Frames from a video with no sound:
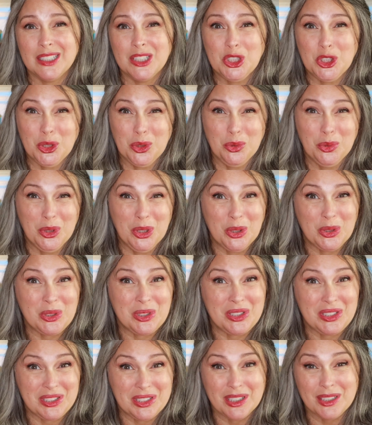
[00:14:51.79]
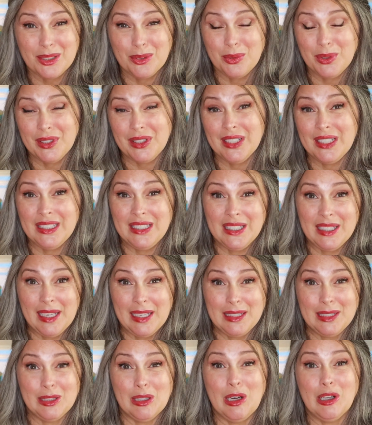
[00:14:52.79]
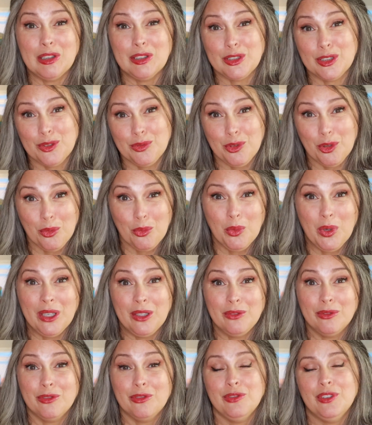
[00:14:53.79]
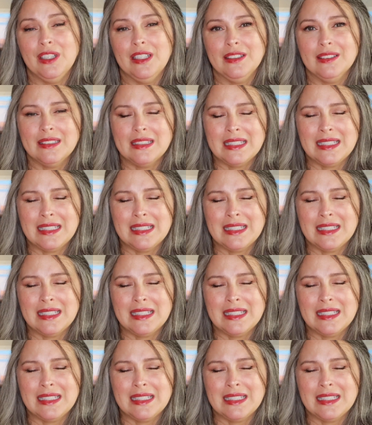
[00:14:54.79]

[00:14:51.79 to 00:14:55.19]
you are stuck with $88 for one fit.